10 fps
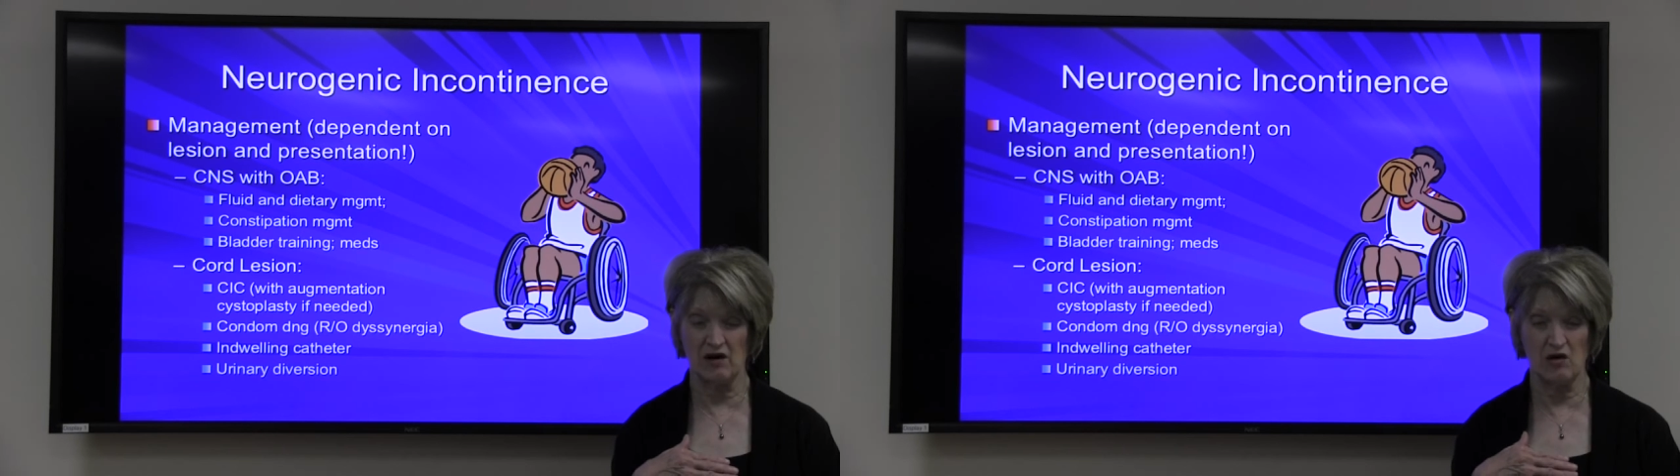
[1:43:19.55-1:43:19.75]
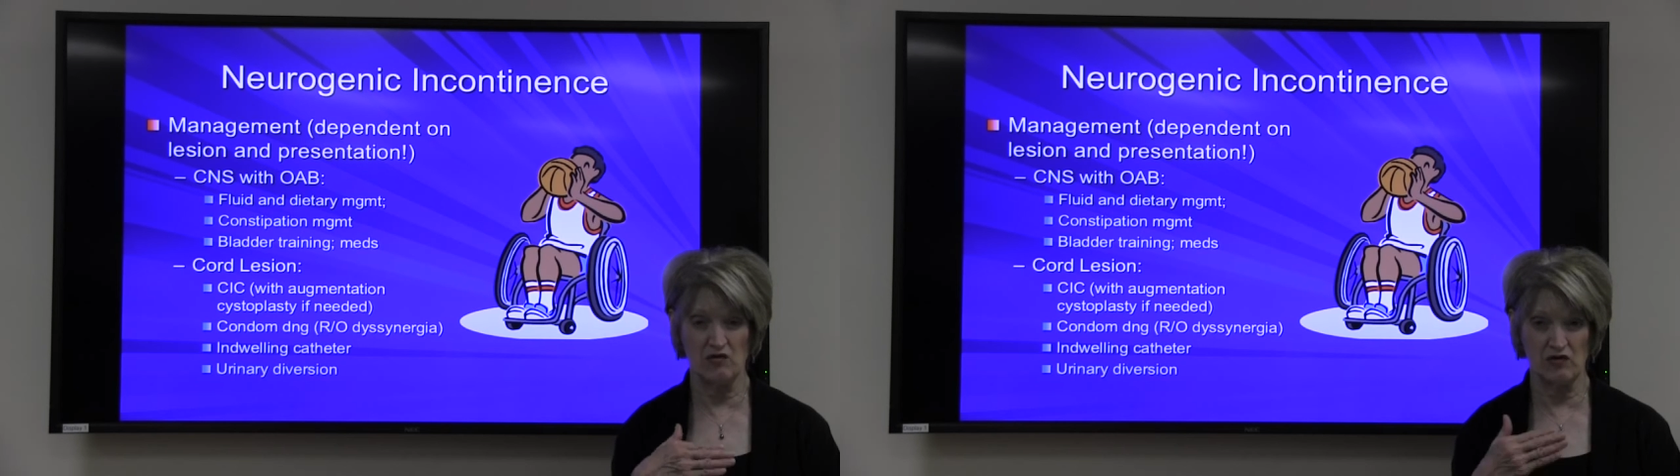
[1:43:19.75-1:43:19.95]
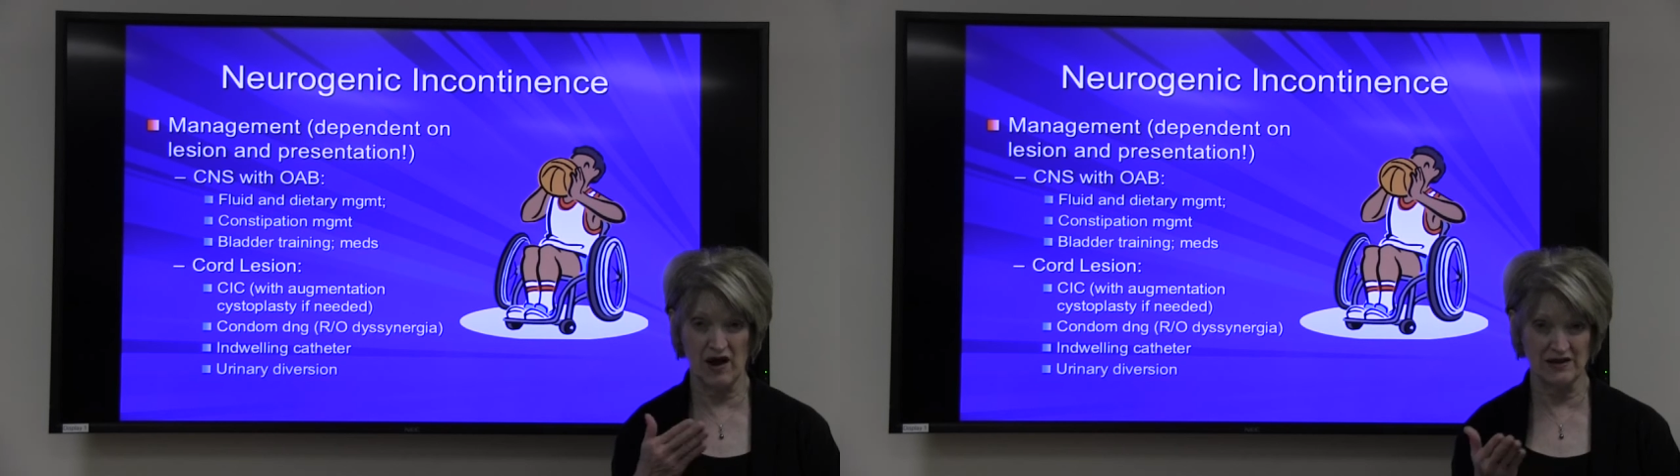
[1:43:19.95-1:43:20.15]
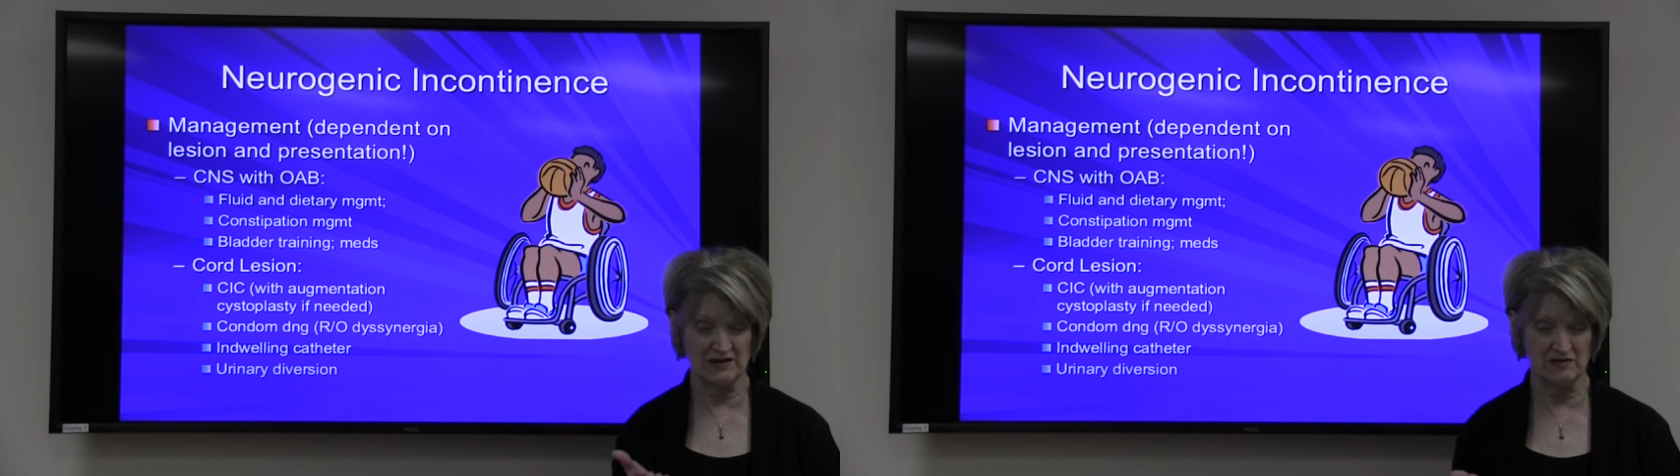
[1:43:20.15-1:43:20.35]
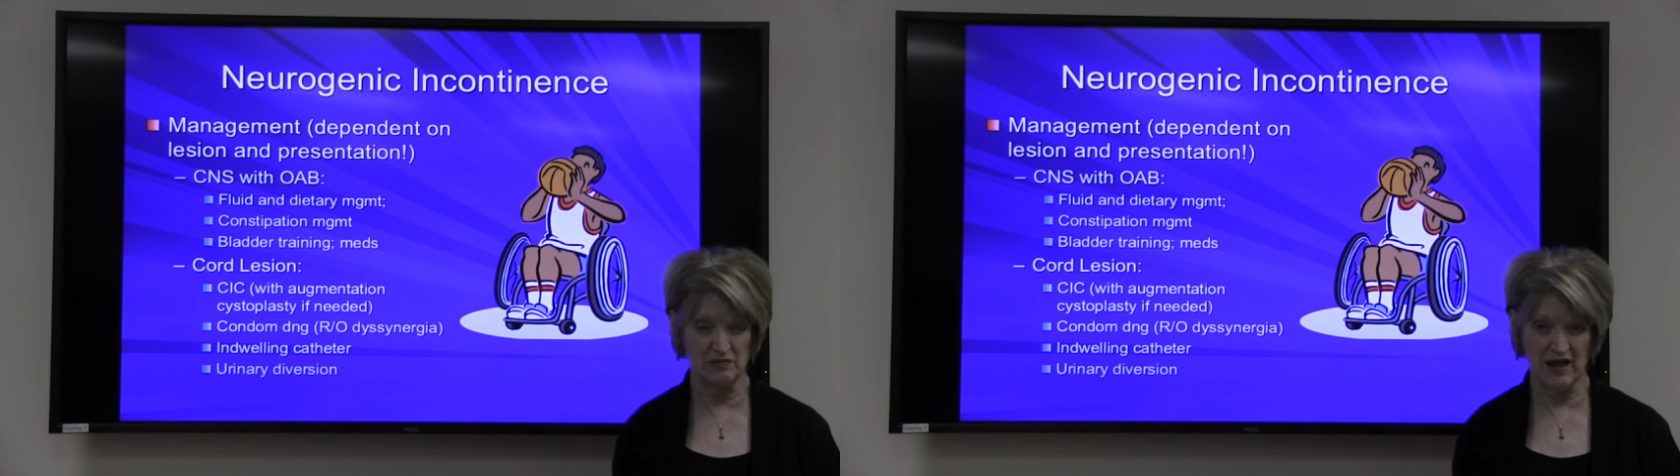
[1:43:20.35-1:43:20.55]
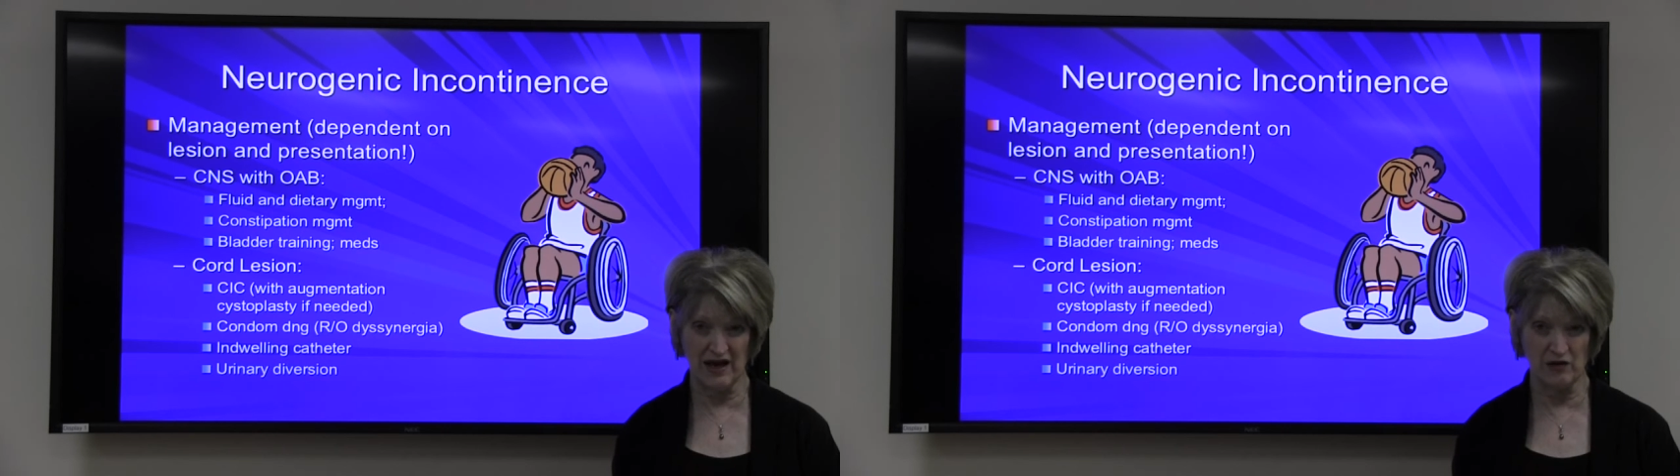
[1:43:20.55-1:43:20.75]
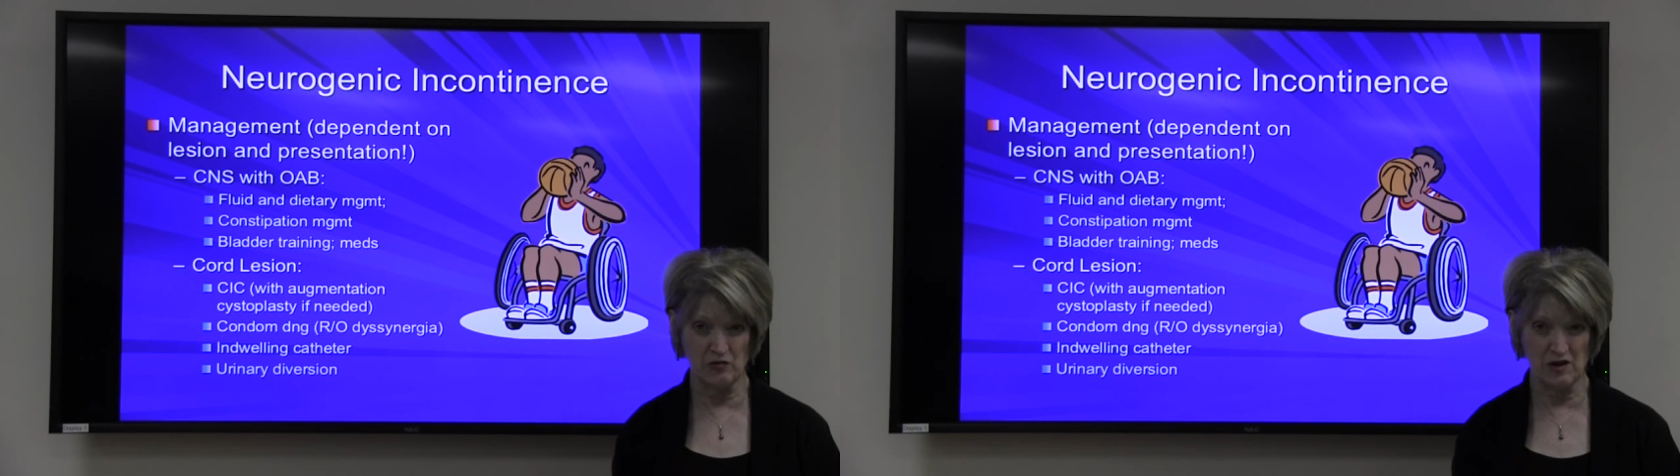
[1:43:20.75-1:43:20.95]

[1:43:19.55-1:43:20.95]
overactive bladder